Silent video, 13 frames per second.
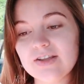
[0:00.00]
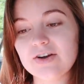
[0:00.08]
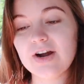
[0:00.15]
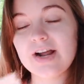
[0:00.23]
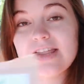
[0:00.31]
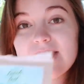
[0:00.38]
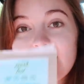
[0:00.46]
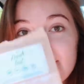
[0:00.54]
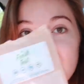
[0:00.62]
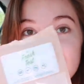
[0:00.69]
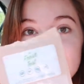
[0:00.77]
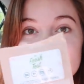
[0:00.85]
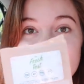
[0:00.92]
the great thing
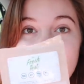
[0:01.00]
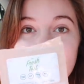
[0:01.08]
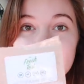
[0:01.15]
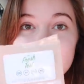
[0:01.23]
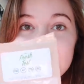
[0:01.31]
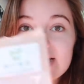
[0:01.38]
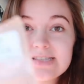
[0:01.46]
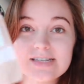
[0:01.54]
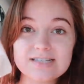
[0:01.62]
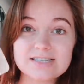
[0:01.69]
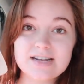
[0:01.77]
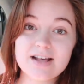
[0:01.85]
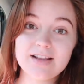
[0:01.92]
about this packet is
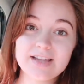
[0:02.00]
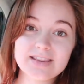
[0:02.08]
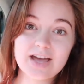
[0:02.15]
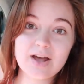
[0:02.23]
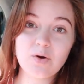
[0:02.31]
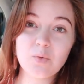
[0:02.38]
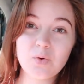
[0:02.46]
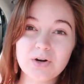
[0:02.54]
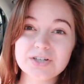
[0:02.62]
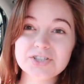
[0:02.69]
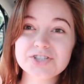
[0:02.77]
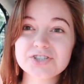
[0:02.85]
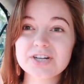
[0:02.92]
it's not like that
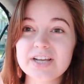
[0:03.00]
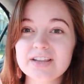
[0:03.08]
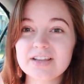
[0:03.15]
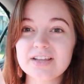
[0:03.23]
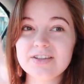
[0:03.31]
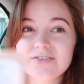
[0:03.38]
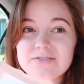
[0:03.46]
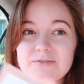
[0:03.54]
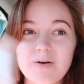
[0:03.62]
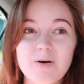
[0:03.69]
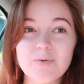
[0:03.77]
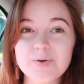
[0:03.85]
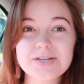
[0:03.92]
orange drink that you
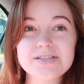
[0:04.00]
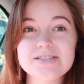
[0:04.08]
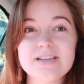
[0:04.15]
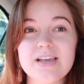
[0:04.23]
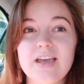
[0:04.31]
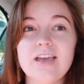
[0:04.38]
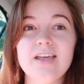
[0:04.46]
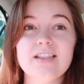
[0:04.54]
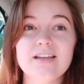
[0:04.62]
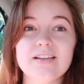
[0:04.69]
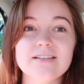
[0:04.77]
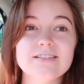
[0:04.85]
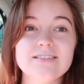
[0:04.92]
always see
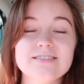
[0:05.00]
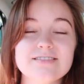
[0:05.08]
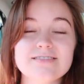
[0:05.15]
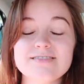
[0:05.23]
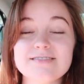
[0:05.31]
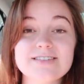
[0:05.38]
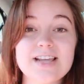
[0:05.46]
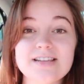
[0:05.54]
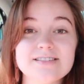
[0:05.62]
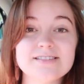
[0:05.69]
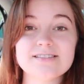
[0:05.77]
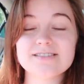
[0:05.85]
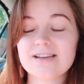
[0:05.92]
that
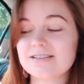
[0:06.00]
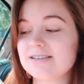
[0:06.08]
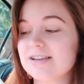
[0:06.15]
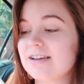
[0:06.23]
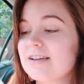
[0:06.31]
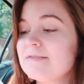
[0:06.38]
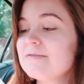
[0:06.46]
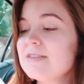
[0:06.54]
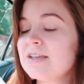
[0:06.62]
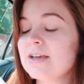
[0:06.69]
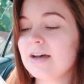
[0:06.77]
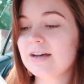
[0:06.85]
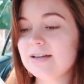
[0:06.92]
tastes disgusting.
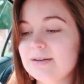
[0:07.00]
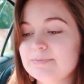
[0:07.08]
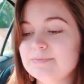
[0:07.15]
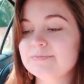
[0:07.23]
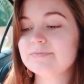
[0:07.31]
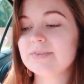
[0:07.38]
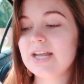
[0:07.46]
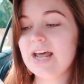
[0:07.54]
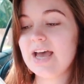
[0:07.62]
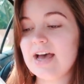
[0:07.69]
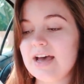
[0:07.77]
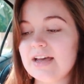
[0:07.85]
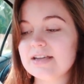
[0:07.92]
It
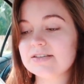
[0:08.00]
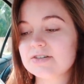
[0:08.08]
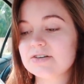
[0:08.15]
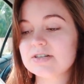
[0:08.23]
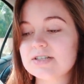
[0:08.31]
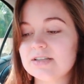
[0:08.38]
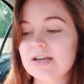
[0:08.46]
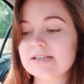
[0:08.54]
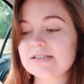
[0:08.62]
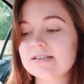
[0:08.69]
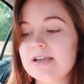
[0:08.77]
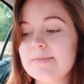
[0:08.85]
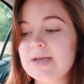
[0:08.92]
has
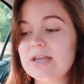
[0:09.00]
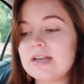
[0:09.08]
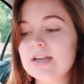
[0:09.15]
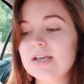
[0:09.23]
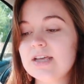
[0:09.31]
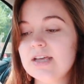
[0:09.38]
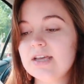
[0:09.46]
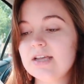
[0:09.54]
crystallized lemon,